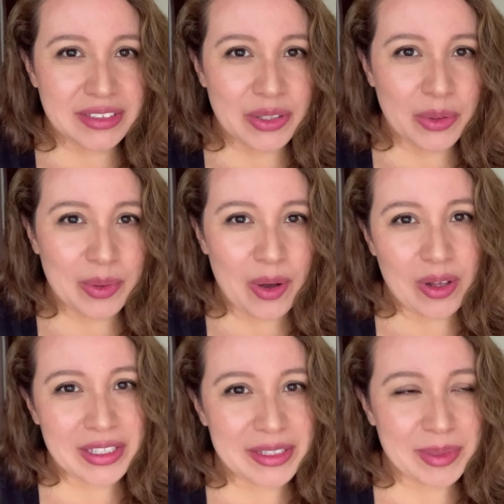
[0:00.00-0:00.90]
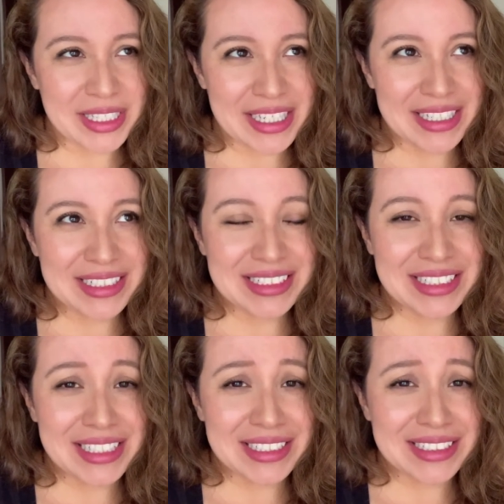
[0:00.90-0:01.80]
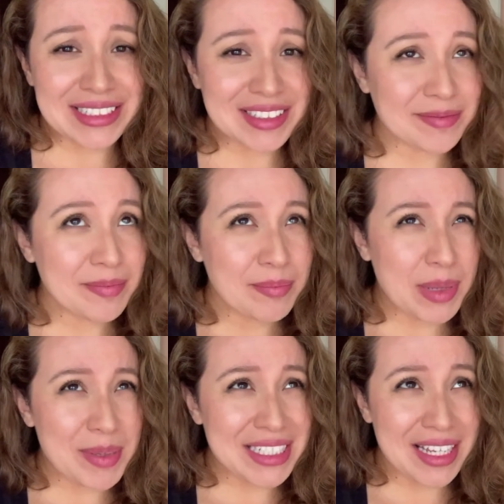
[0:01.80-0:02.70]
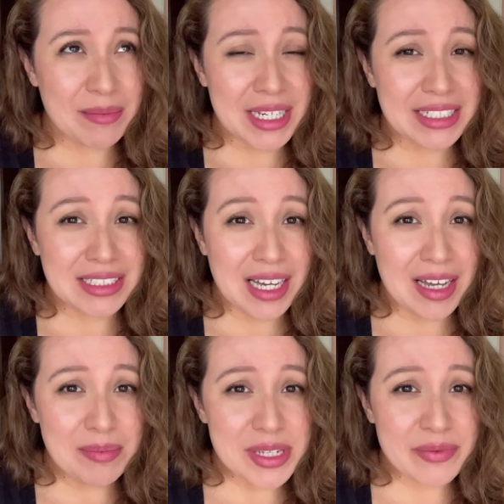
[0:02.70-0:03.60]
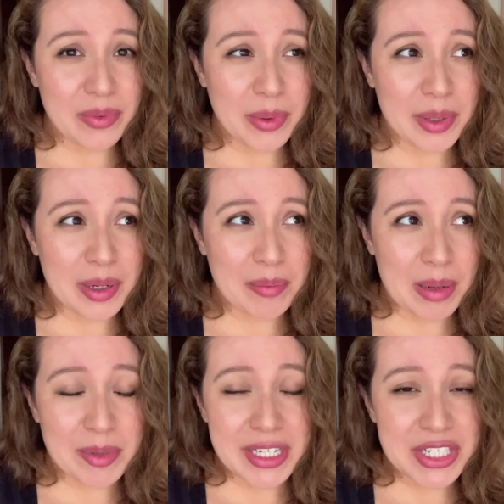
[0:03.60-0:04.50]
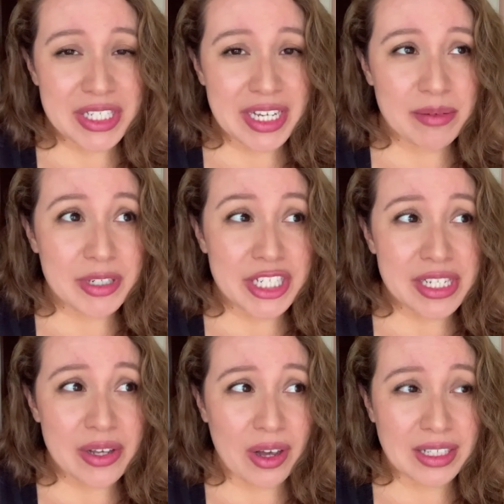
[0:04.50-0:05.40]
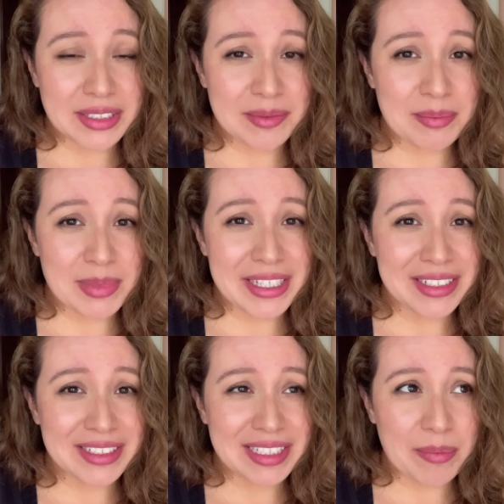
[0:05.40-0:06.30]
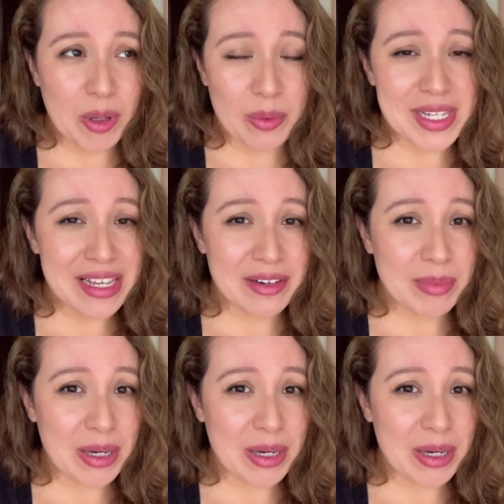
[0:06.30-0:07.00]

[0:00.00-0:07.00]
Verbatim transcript: So all it really is is maybe 10 minutes tops for preparation time, which is awesome because I'm always out and